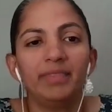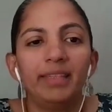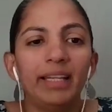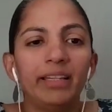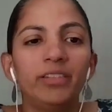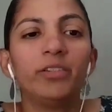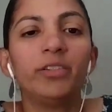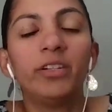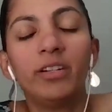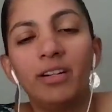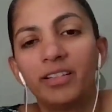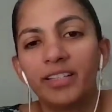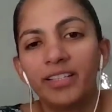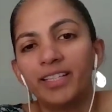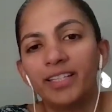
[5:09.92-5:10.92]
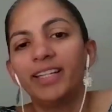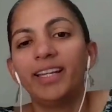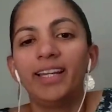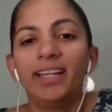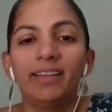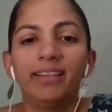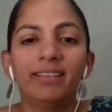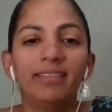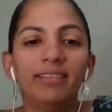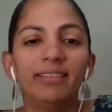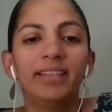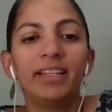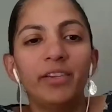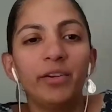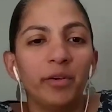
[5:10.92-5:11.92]
thank you, Coffee, and
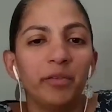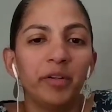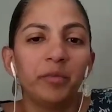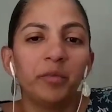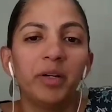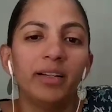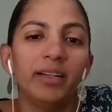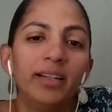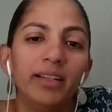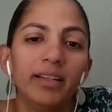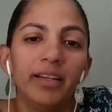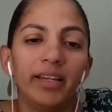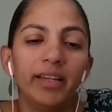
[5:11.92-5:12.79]
thank you, everyone.